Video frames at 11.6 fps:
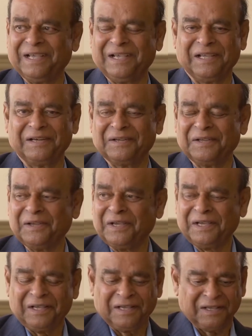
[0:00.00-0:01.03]
and
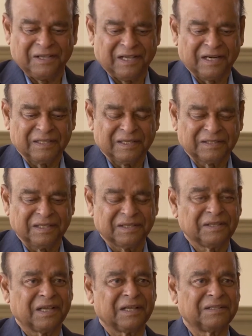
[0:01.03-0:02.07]
another
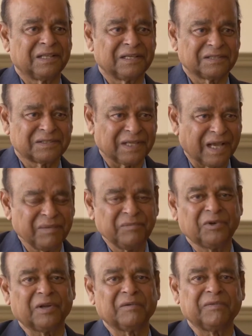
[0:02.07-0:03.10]
thing, there is time
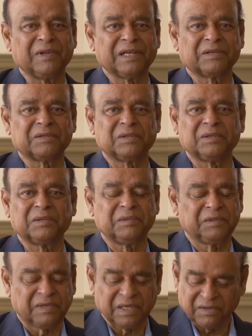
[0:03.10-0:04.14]
conflict, so
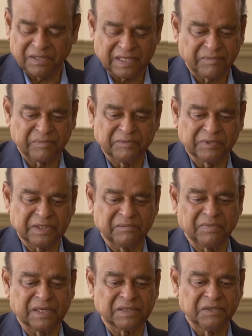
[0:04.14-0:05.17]
you are not happy with
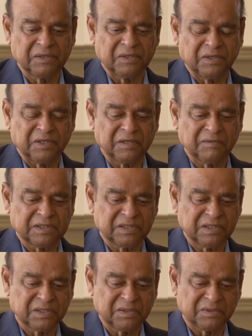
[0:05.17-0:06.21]
it, but
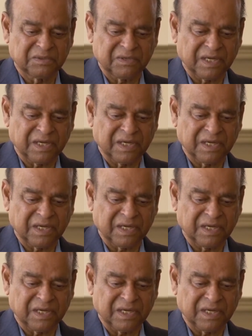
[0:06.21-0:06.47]
university should